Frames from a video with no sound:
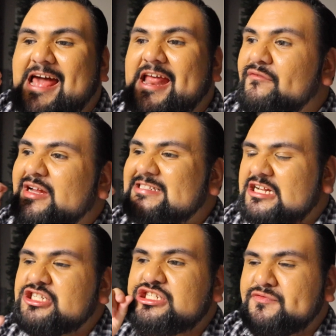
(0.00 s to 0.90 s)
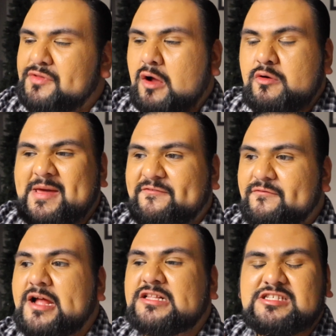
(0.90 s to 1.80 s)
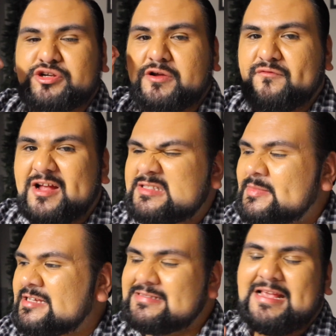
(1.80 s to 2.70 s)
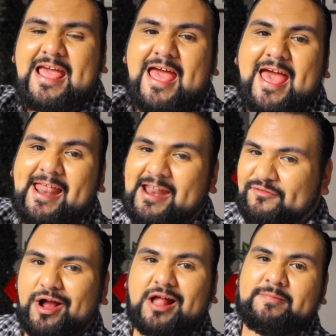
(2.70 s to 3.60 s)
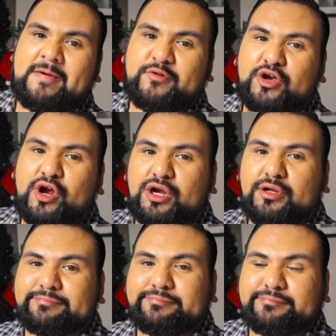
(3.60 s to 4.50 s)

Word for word: had every intention to vlog with my friends during Friendsmas, and I forgot the memory card.